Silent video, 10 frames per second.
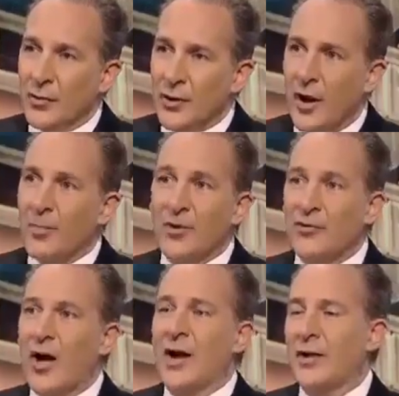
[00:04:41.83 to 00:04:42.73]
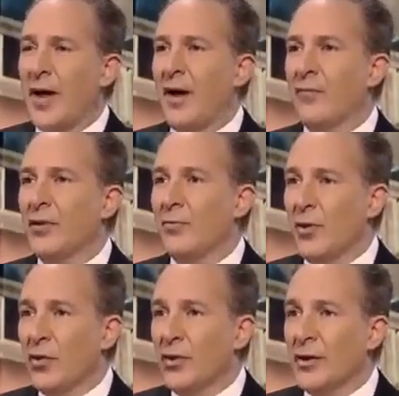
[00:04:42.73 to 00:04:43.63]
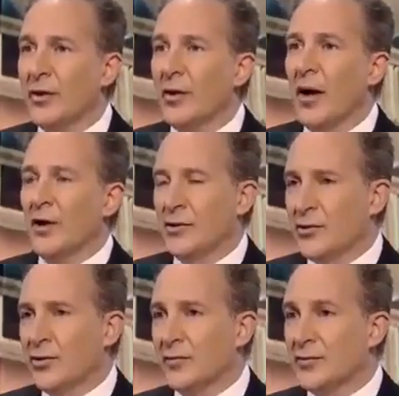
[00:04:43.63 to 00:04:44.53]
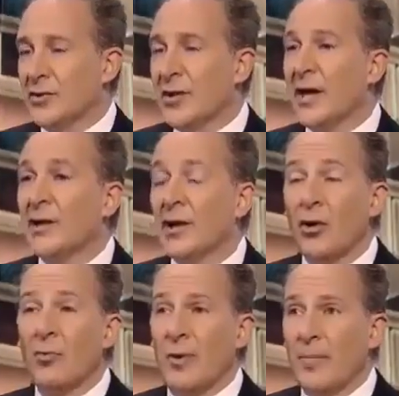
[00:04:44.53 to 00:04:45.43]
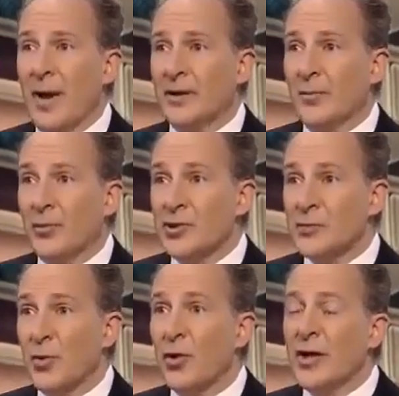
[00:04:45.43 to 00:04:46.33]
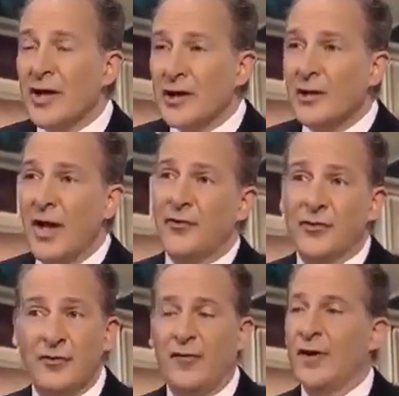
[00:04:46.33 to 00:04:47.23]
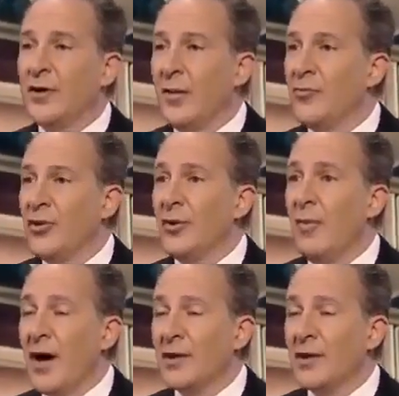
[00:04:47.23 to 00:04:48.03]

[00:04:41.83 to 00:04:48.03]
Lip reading: the government is not going to have the ability to service the debt, let alone pay back the principal, unless the Fed comes in and monetizes.